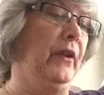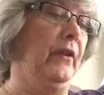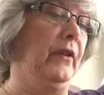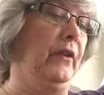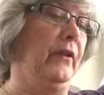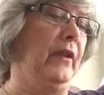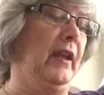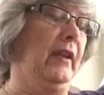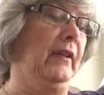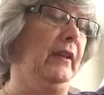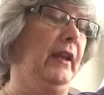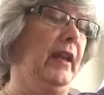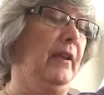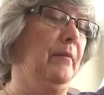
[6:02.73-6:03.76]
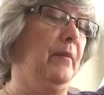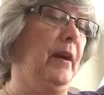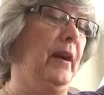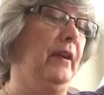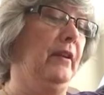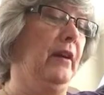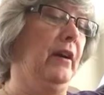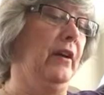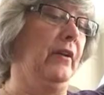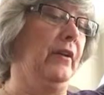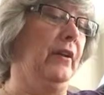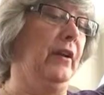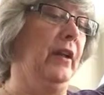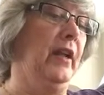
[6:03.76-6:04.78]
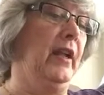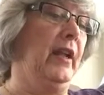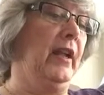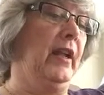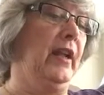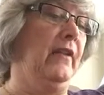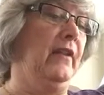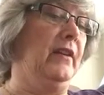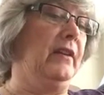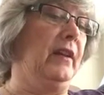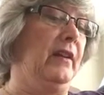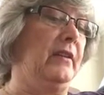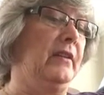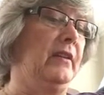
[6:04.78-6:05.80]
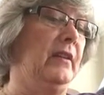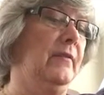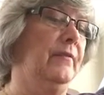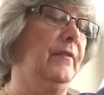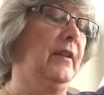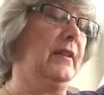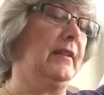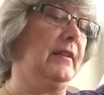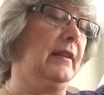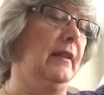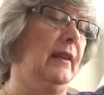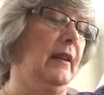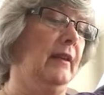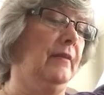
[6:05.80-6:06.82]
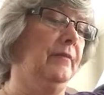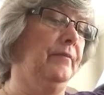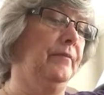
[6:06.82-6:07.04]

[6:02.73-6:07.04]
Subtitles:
the earth and lay mine honor in the dust. Selah.